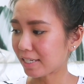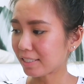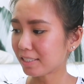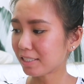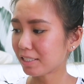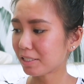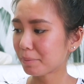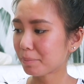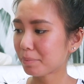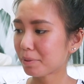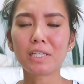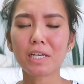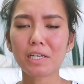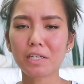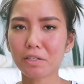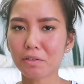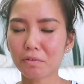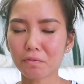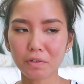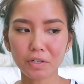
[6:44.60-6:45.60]
ended up
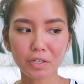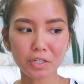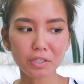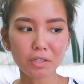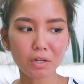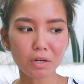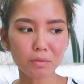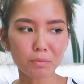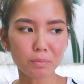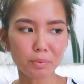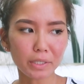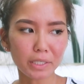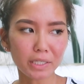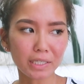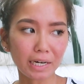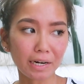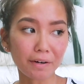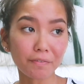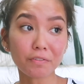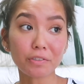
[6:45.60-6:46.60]
taking a very long break
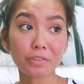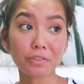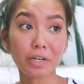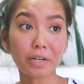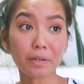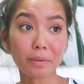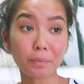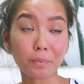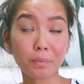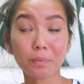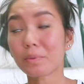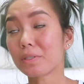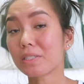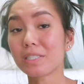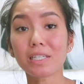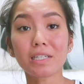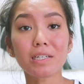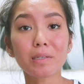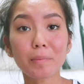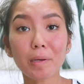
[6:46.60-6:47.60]
after I was
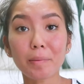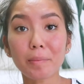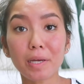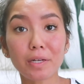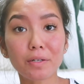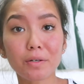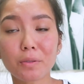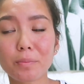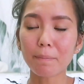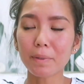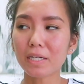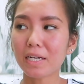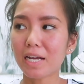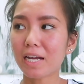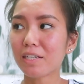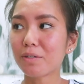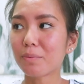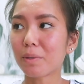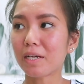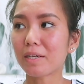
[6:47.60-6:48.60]
eating my mango, but
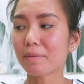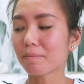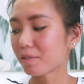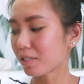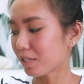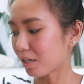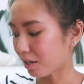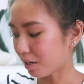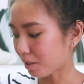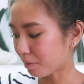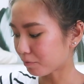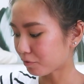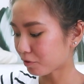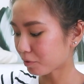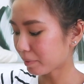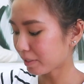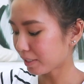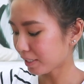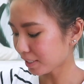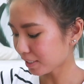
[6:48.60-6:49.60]
anyway, for
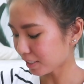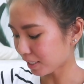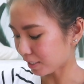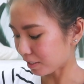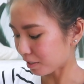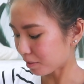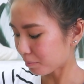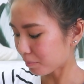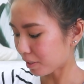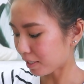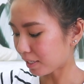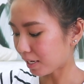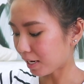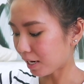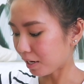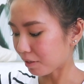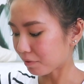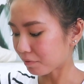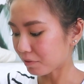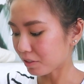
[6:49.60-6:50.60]
my next item, I
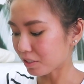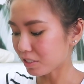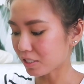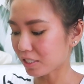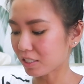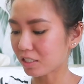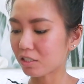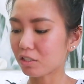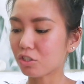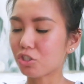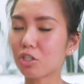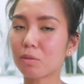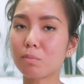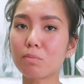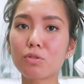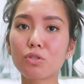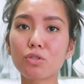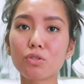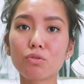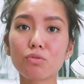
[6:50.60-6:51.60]
have this like
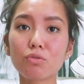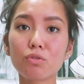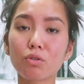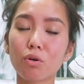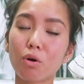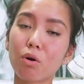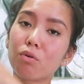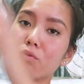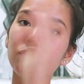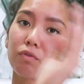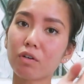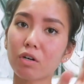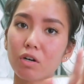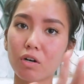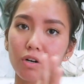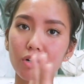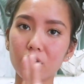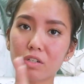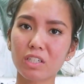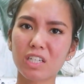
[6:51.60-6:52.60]
jumpsuit
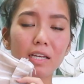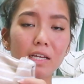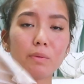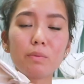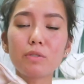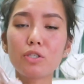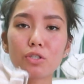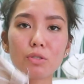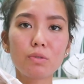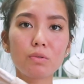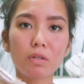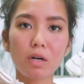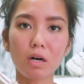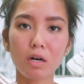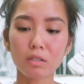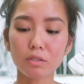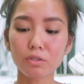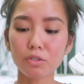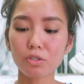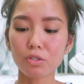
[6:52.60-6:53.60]
overall. It was too
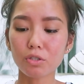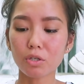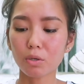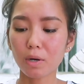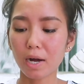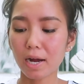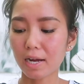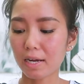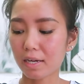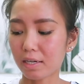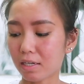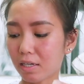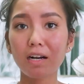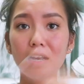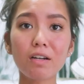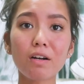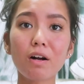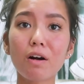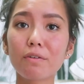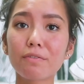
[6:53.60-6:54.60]
long, so I
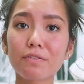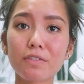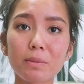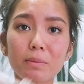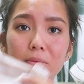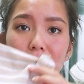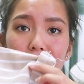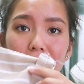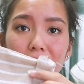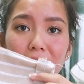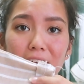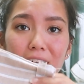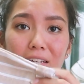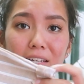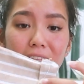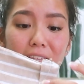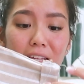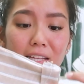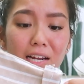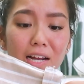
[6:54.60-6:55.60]
cut off some of the
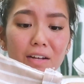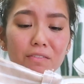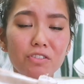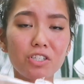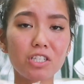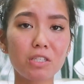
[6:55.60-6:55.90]
length, and I've